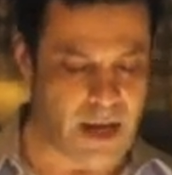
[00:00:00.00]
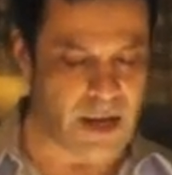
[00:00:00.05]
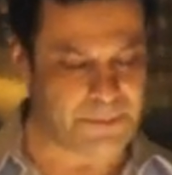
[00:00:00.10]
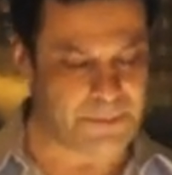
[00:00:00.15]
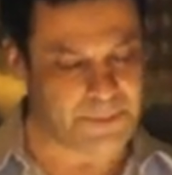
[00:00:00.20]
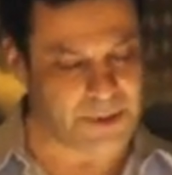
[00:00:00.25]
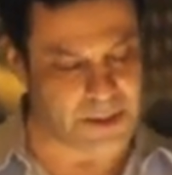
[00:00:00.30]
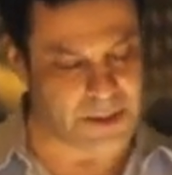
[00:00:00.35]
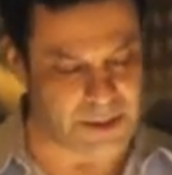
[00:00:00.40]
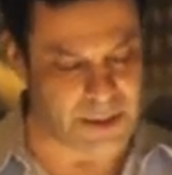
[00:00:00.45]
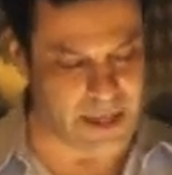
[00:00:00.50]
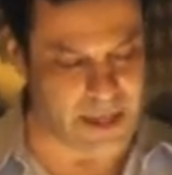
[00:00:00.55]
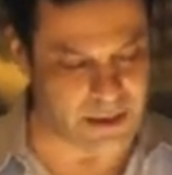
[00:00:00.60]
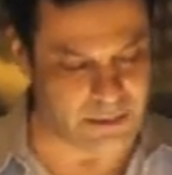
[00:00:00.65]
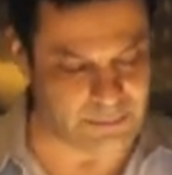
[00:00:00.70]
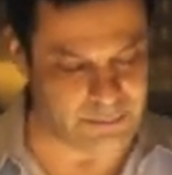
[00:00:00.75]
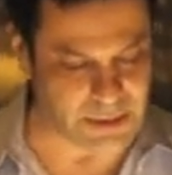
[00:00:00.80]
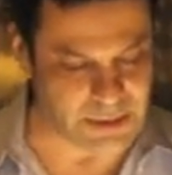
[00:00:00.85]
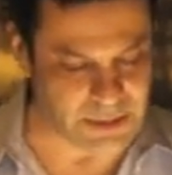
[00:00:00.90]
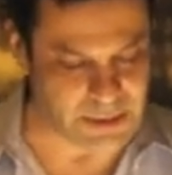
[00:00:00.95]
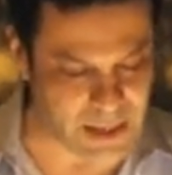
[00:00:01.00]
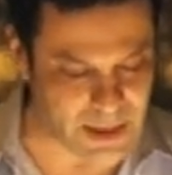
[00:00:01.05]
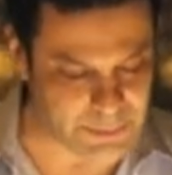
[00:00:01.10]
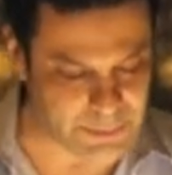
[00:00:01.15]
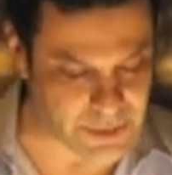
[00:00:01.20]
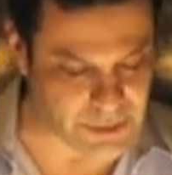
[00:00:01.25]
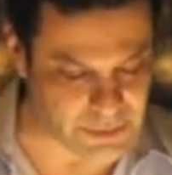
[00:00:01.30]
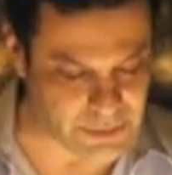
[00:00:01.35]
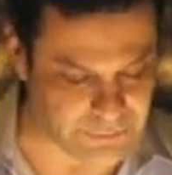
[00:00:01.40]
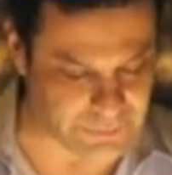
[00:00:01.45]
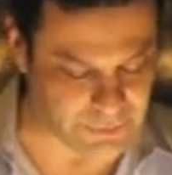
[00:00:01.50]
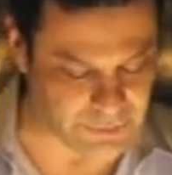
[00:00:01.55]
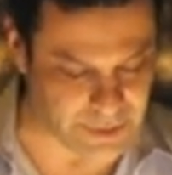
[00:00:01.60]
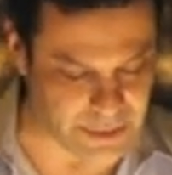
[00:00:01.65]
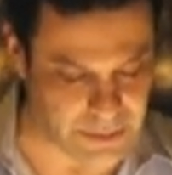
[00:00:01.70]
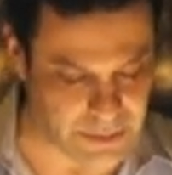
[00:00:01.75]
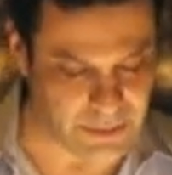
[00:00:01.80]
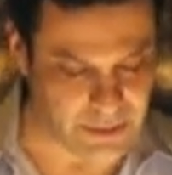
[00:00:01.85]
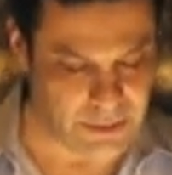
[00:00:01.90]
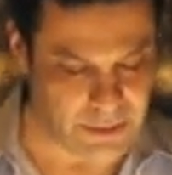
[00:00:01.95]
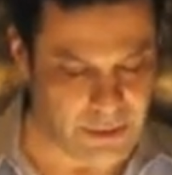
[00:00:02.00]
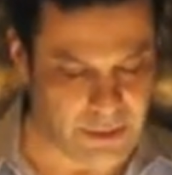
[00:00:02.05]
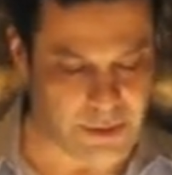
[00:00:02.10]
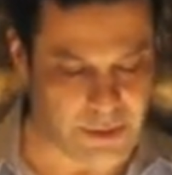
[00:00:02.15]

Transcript: Not that she hadn't been tempted to flee.